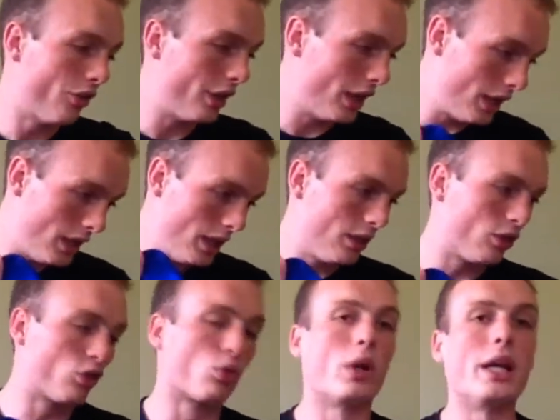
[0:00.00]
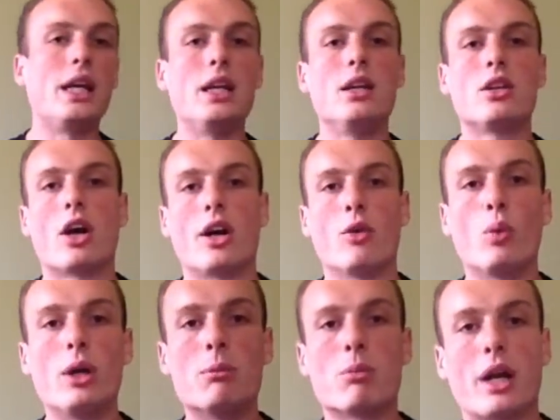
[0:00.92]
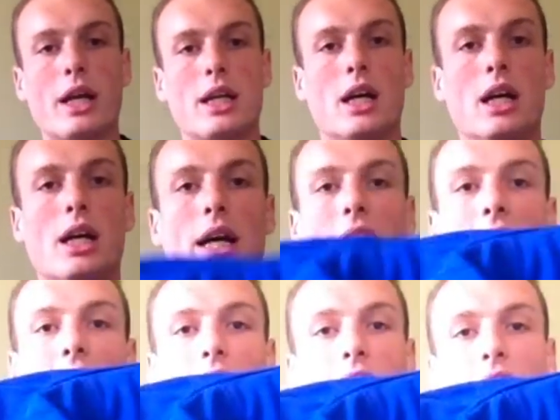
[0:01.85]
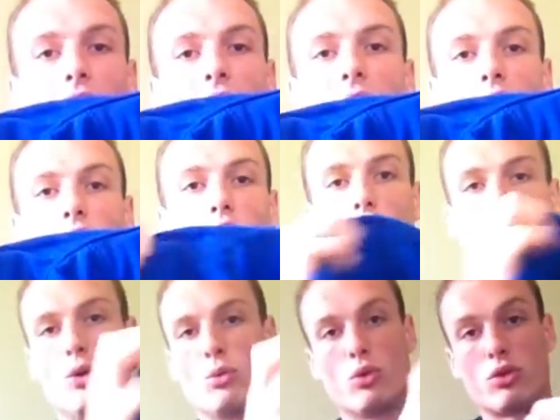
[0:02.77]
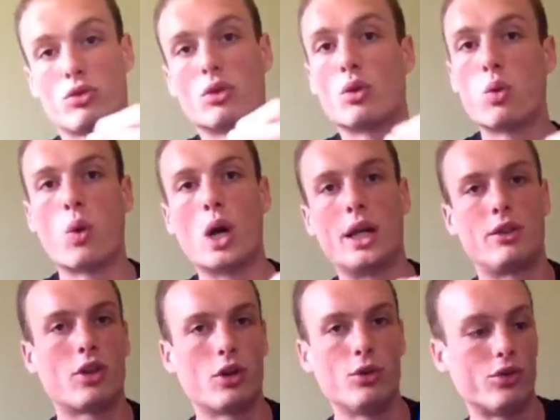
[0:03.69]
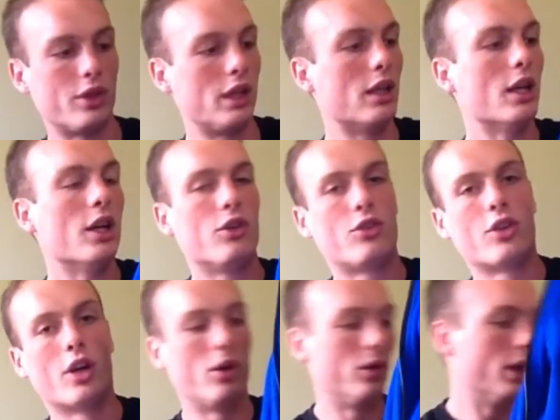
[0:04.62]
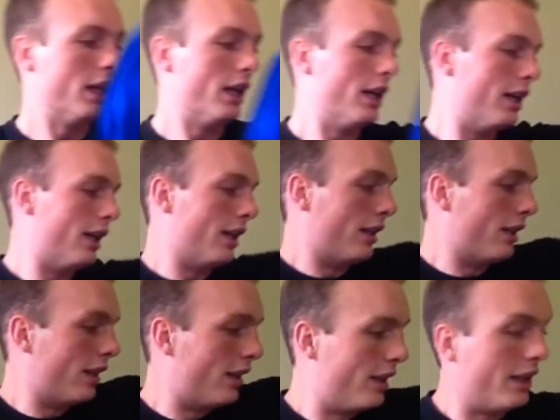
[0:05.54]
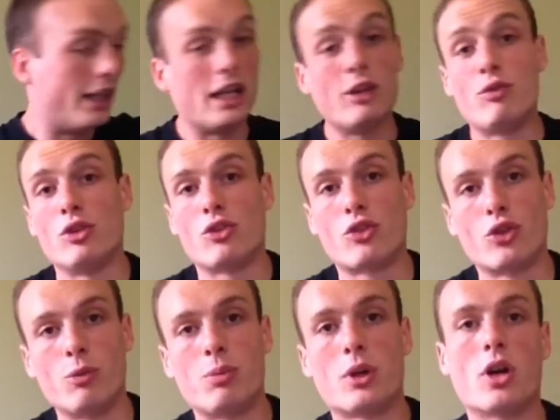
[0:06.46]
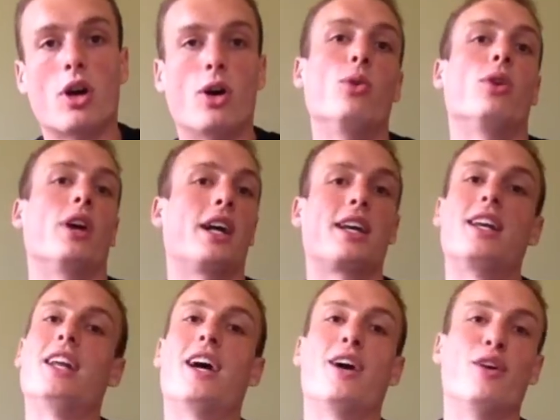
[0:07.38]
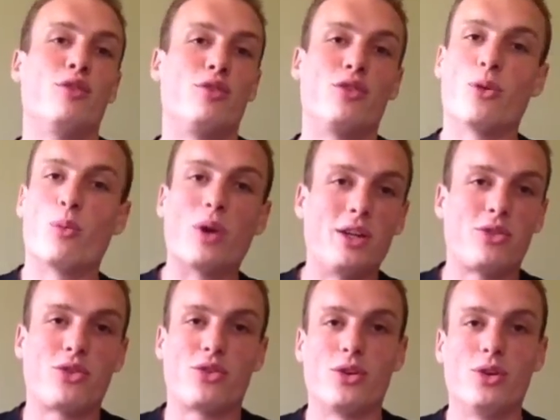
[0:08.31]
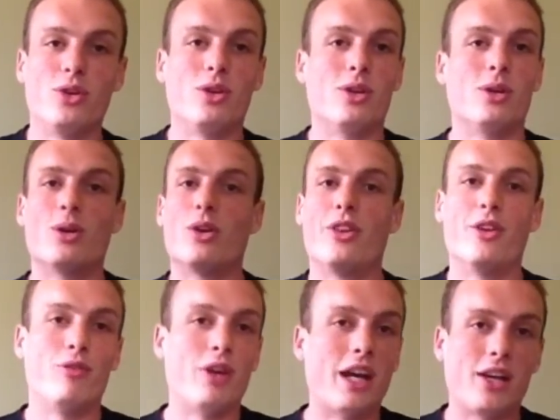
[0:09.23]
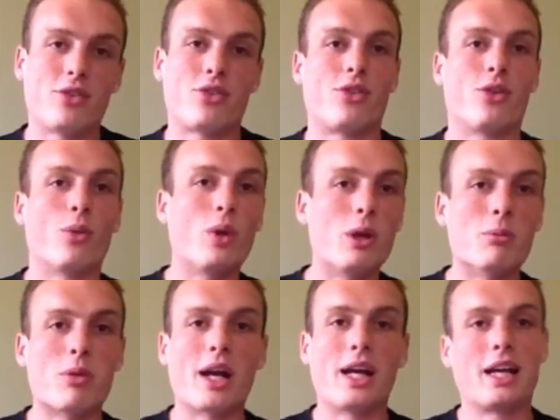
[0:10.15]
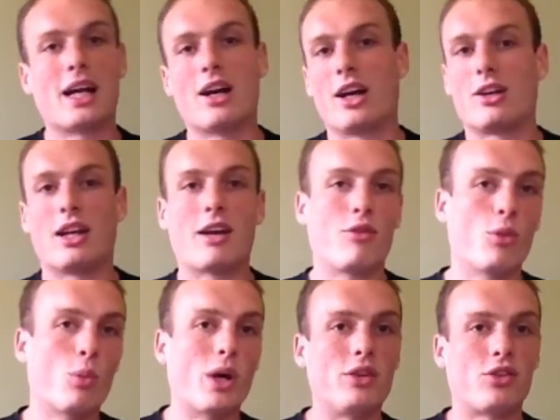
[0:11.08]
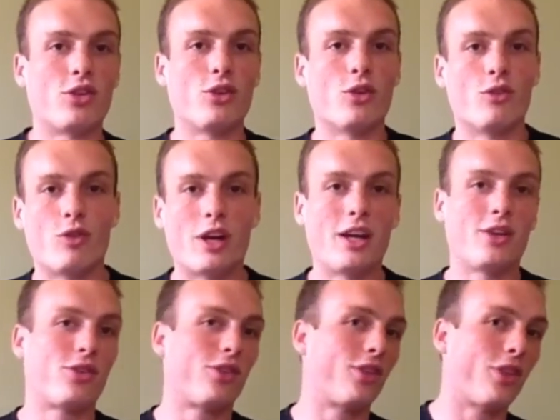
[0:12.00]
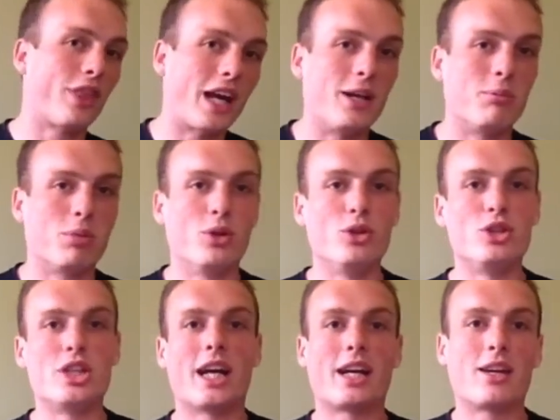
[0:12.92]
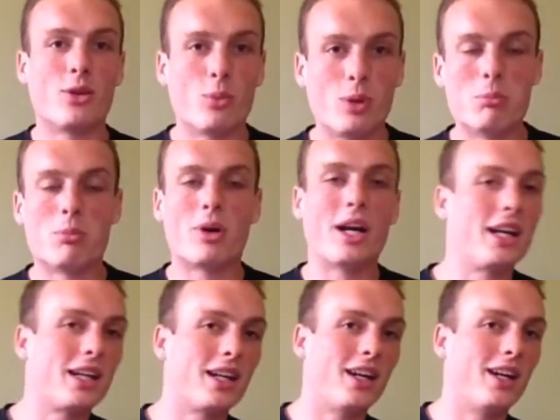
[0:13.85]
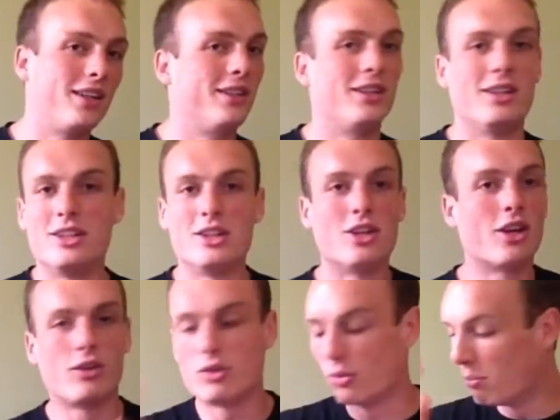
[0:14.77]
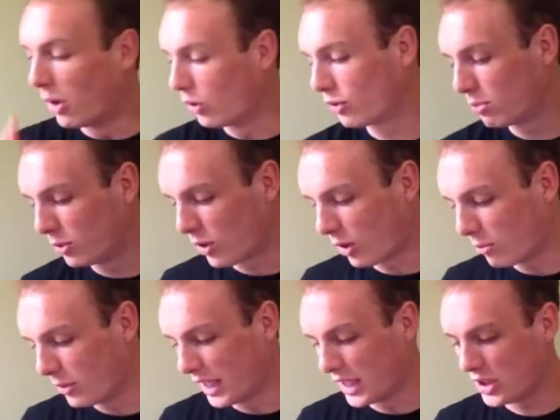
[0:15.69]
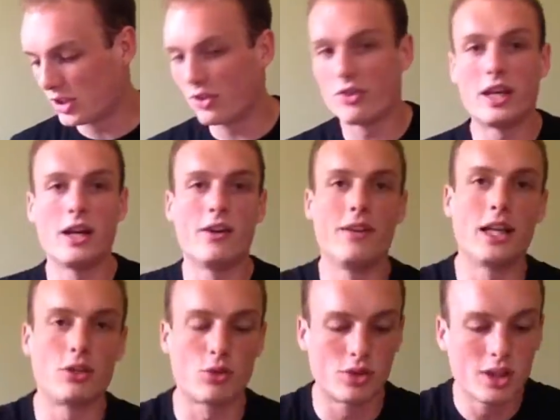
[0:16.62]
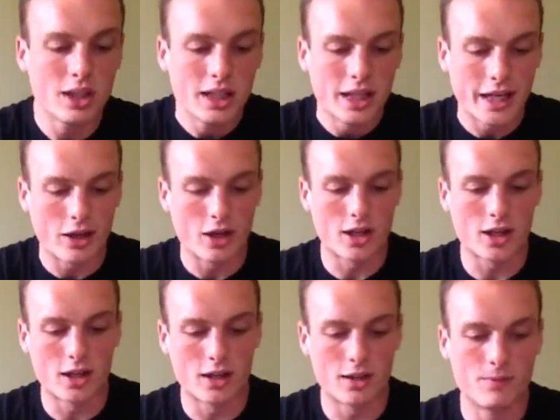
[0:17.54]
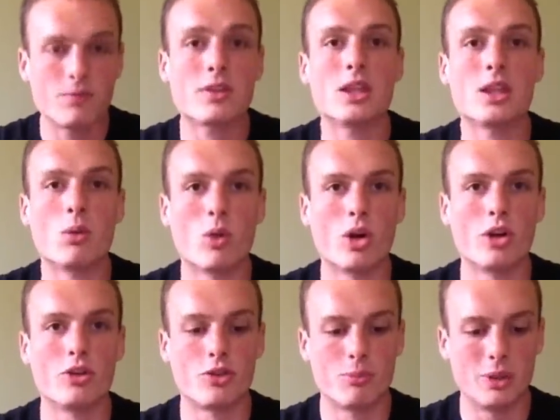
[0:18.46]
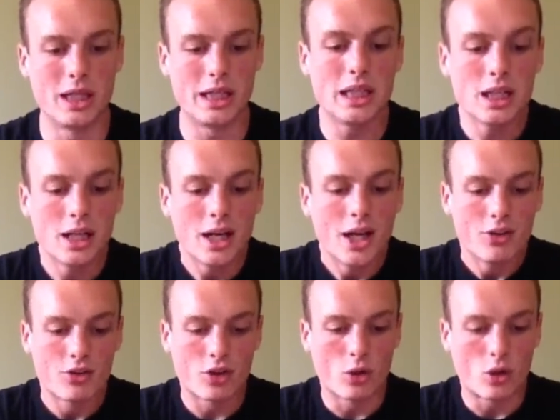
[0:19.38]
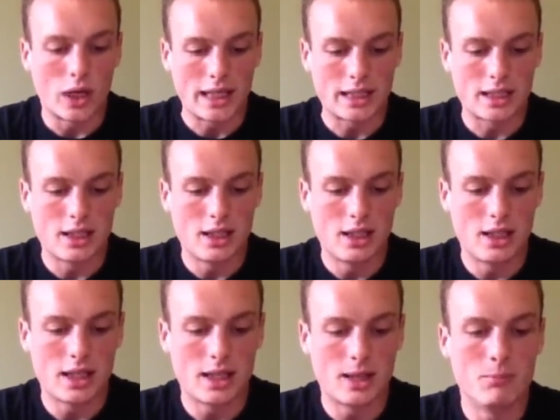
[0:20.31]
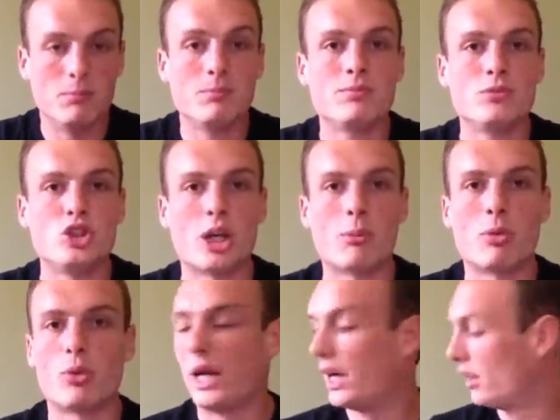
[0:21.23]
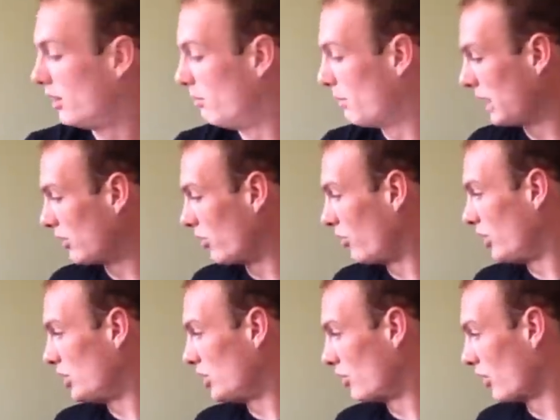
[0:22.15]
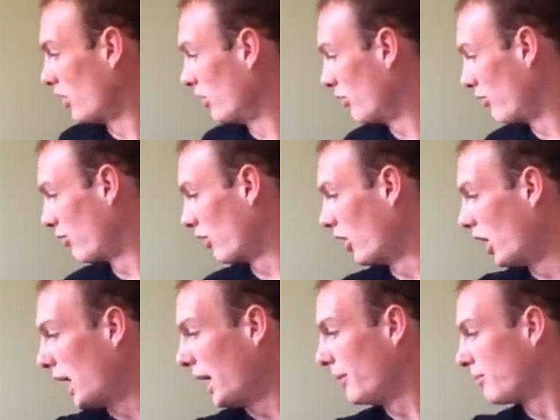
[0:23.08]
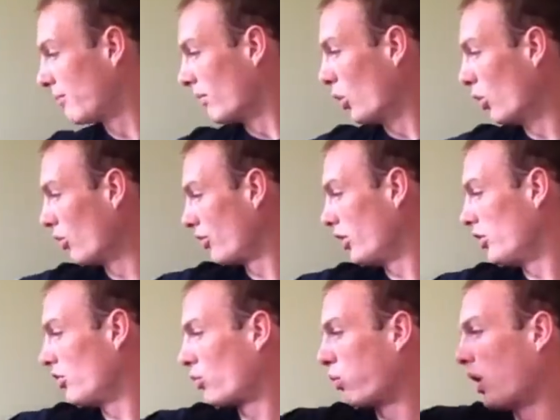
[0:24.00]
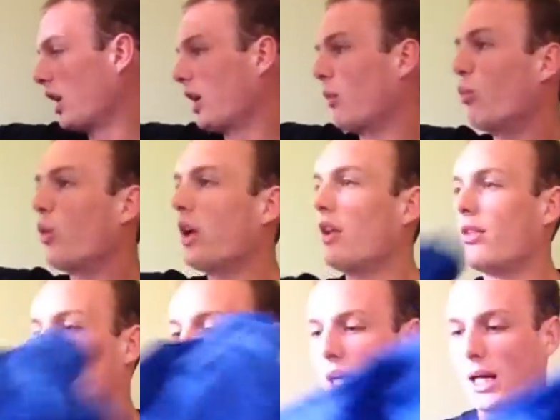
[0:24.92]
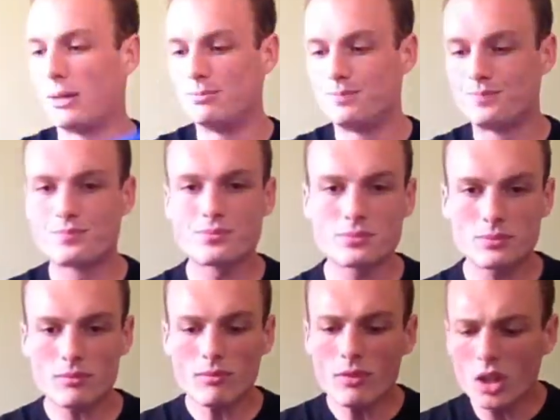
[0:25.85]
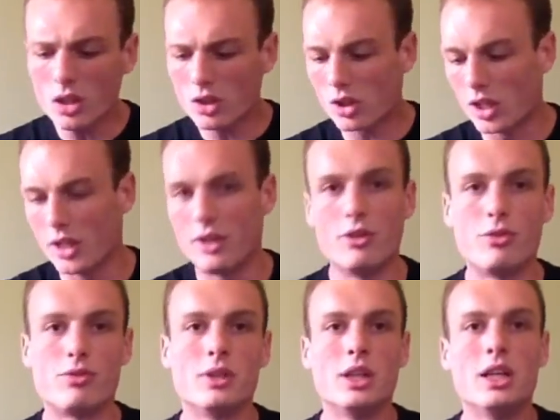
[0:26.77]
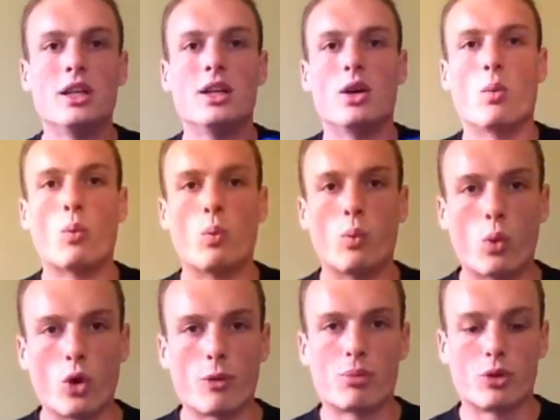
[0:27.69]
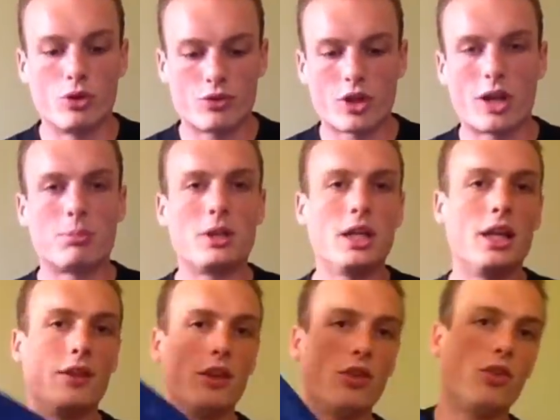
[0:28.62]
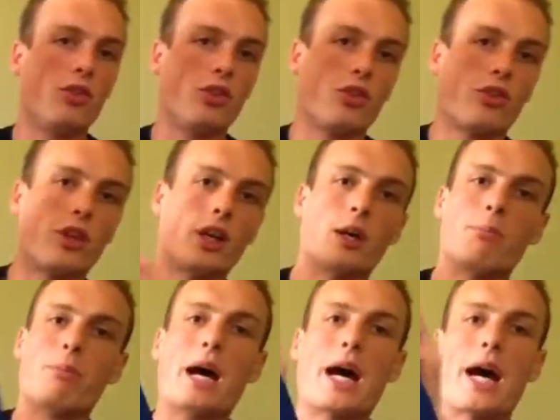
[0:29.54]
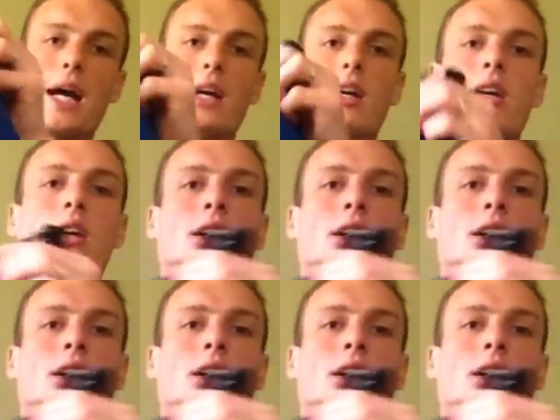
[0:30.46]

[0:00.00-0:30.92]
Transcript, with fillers: the green kind of windbreaker and that alone was quite toasty. So if it's super cold, I can have the wetsuit, the vest, the windbreaker. I could have the wetsuit, the vest, that blue jacket, the windbreaker. You know, multiple combinations there, and that's how I kind of want it to be. So I can um, jump around and make decisions on the fly. Also, just while I'm with um, kind of waterproof type gear. This is just a, a bag,